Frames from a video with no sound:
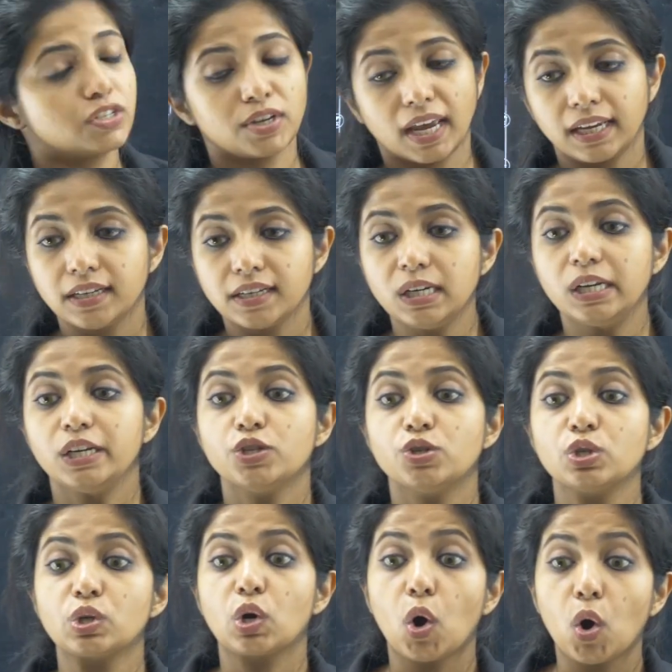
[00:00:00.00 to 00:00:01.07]
cycle
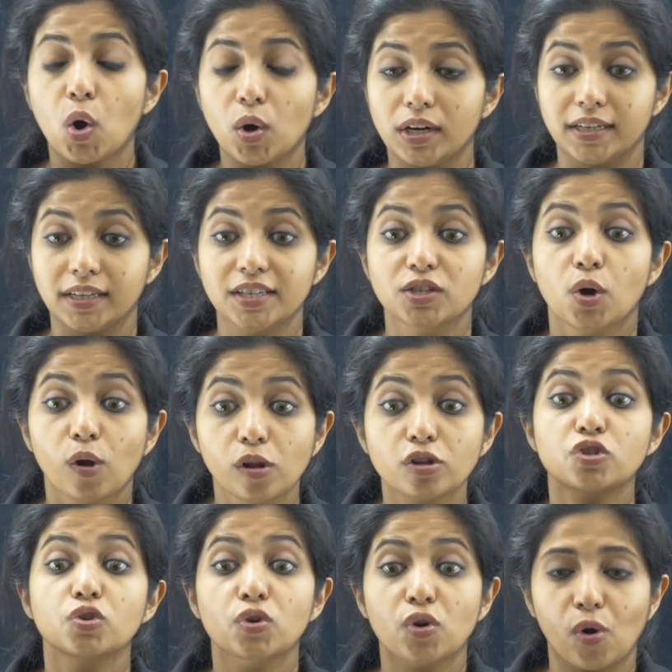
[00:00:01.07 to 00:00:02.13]
is
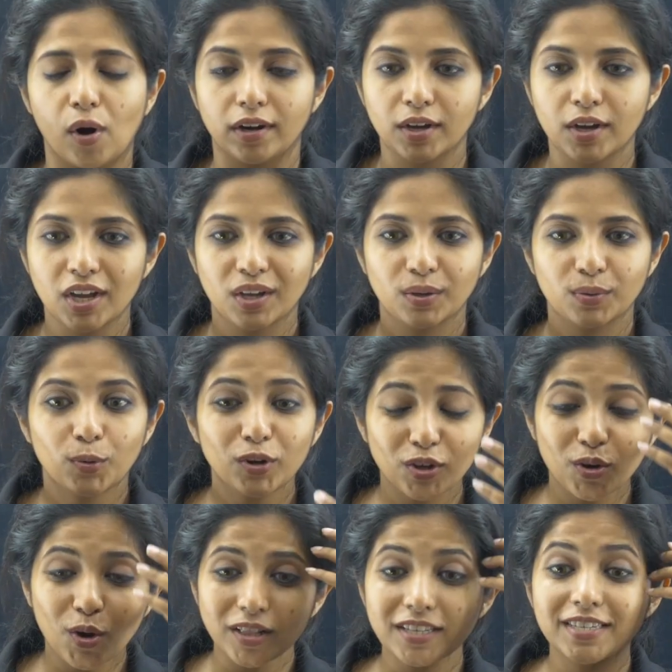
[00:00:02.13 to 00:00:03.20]
also called. What do
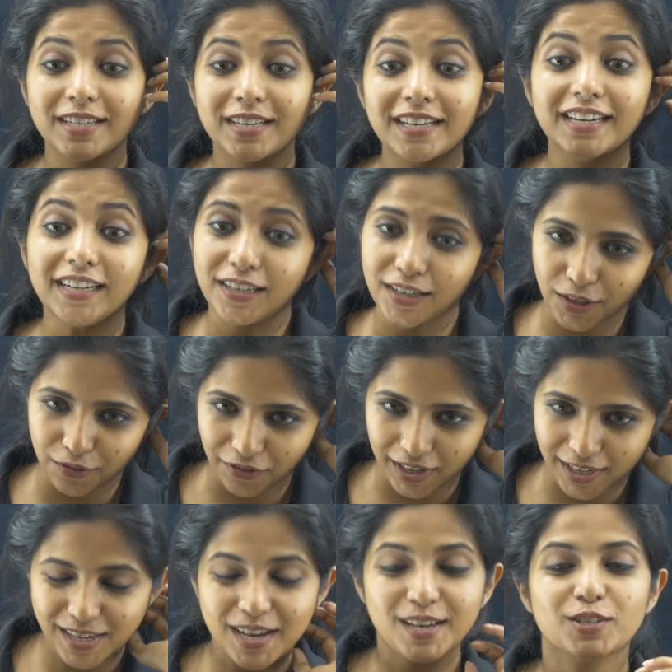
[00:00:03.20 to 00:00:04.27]
you call the secretory
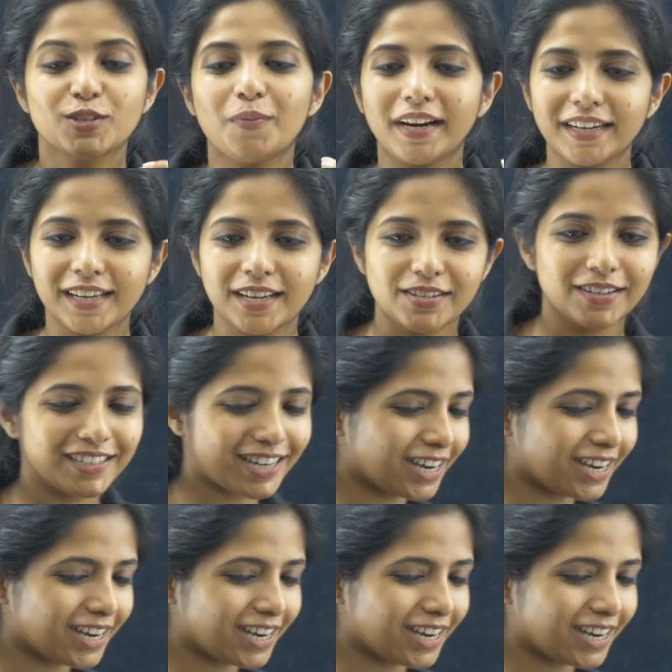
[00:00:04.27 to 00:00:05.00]
phase? So my dear children,